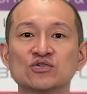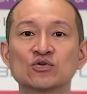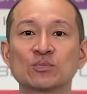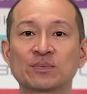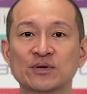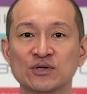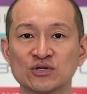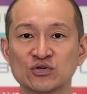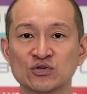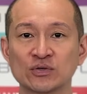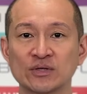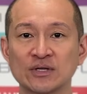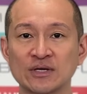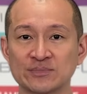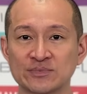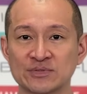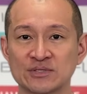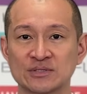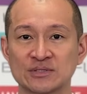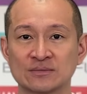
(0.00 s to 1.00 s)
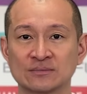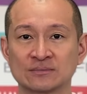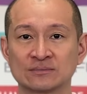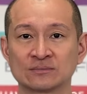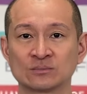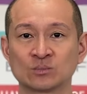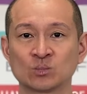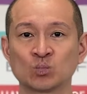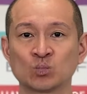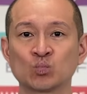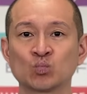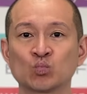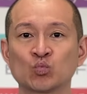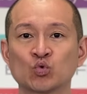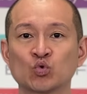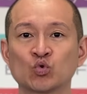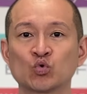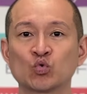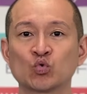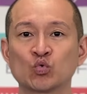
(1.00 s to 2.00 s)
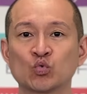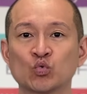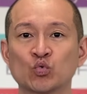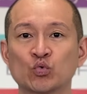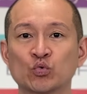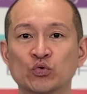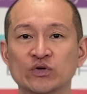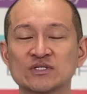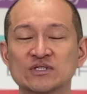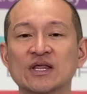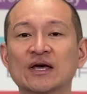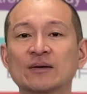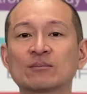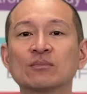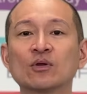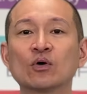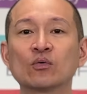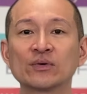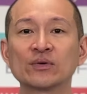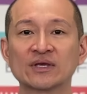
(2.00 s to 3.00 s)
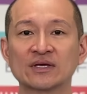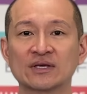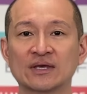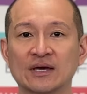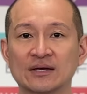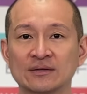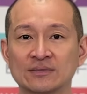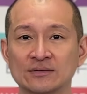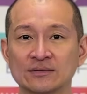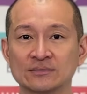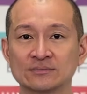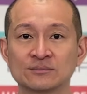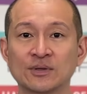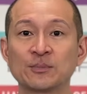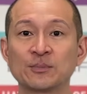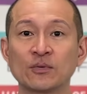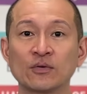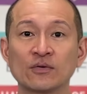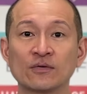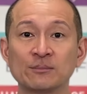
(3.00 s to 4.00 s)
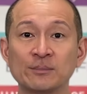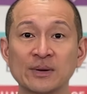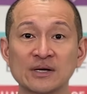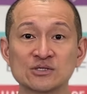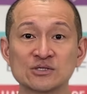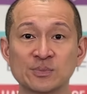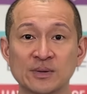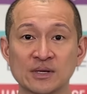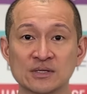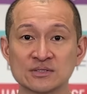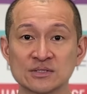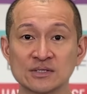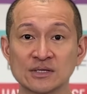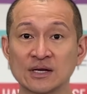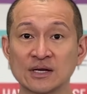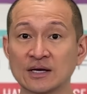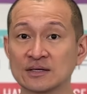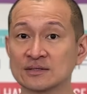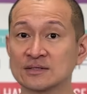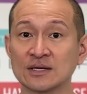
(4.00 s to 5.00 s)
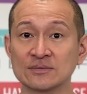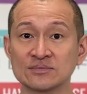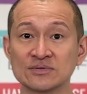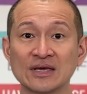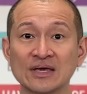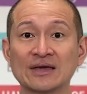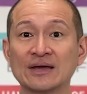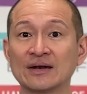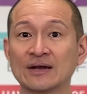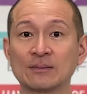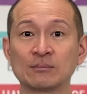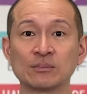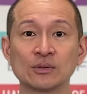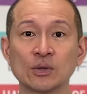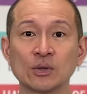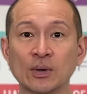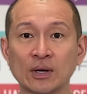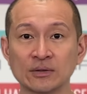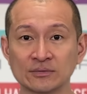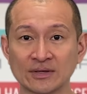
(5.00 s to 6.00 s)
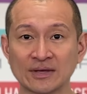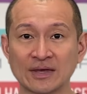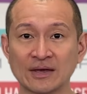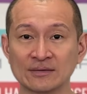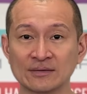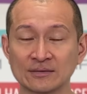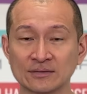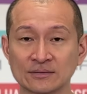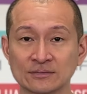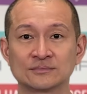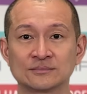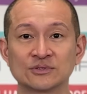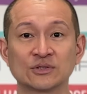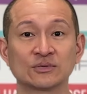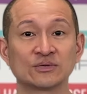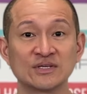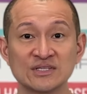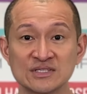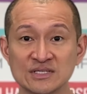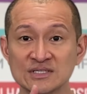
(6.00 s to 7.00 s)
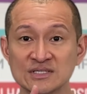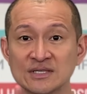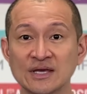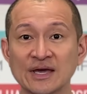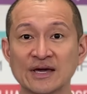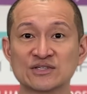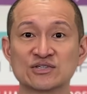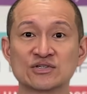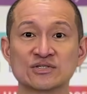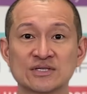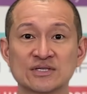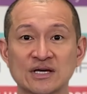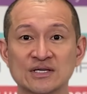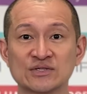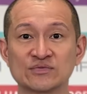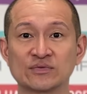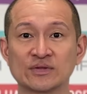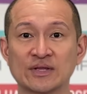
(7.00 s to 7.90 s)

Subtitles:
you purse your lips. It's like blowing a candle. People who have Bell's palsy, a lot of times they cannot blow out the candle. So this is the exercise for